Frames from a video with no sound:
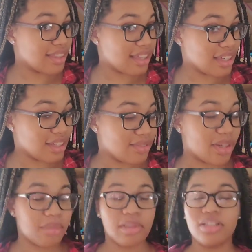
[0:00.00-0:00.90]
thank you
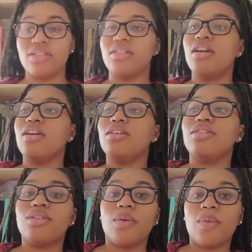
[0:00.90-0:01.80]
very much,
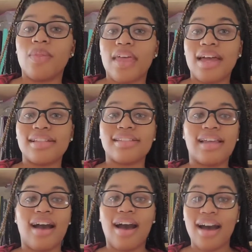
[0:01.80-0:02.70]
that
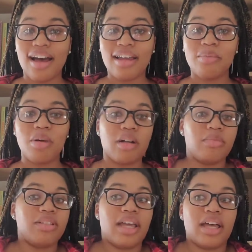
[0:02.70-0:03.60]
I
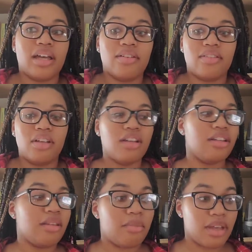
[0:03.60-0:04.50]
probably have
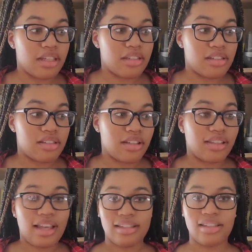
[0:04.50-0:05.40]
the best
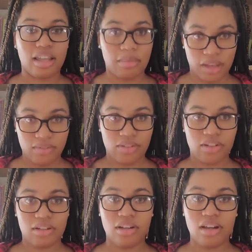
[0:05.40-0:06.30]
last name
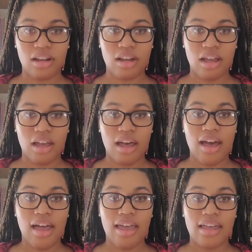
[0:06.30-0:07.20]
ever.
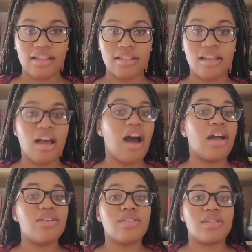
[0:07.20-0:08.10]
And I
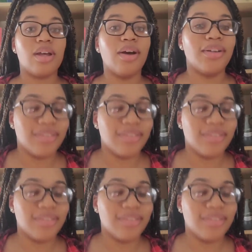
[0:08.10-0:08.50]
used to tell